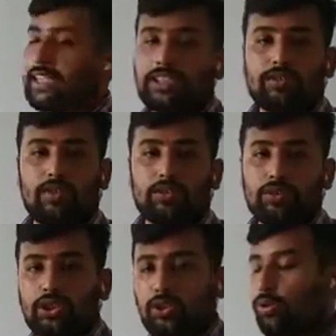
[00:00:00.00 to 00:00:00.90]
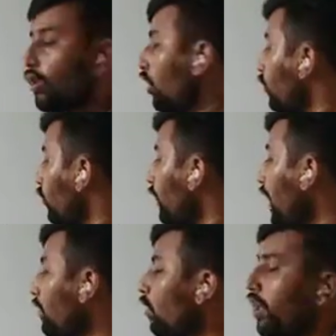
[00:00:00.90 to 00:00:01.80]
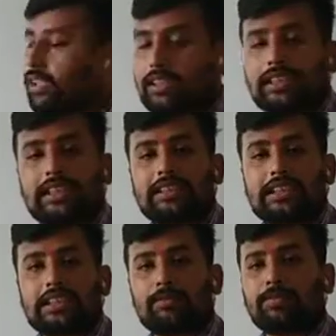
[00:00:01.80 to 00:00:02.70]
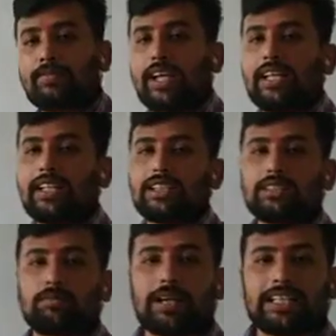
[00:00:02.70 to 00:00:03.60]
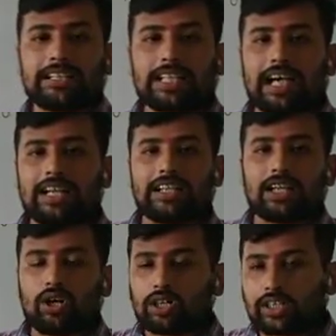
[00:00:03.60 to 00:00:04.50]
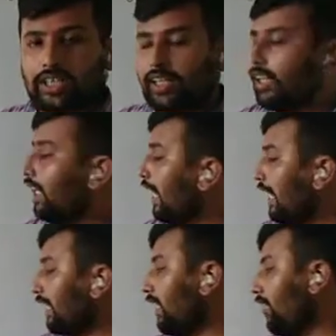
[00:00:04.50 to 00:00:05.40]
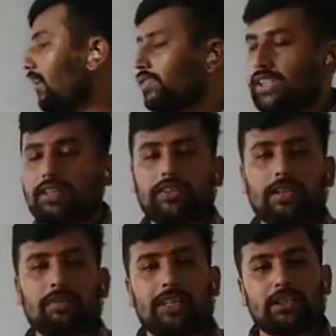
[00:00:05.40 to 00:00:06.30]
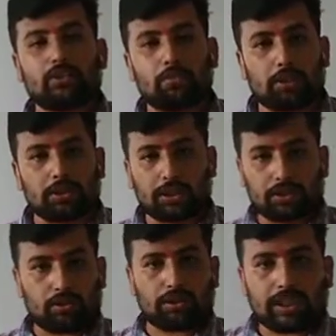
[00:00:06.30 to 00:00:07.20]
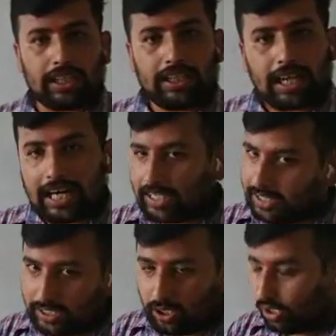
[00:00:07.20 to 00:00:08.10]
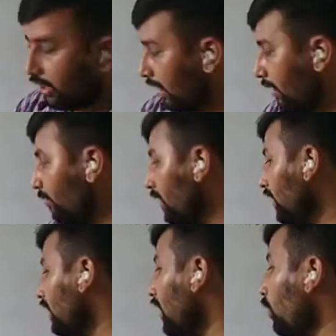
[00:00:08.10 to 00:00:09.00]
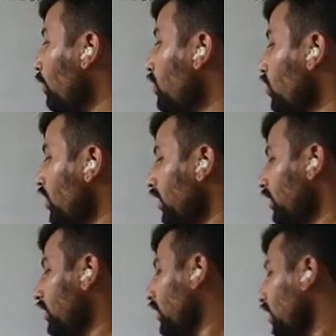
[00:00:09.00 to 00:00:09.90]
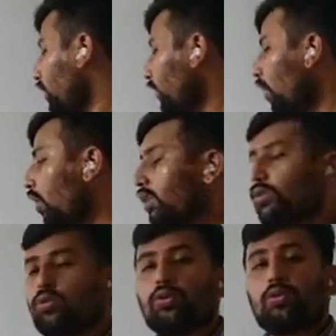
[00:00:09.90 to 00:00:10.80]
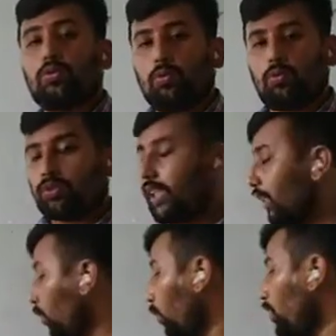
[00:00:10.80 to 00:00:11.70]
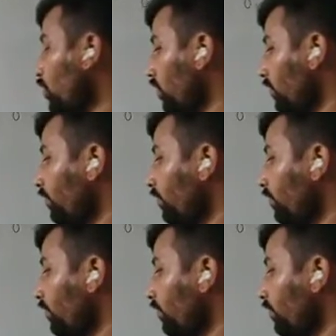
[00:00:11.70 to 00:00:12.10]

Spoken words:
as equal to 0. So we have got the change in Gibbs free energy is minus RT log K, and here we have just written minus 2.303 RT log K. Now question is, we also know the equation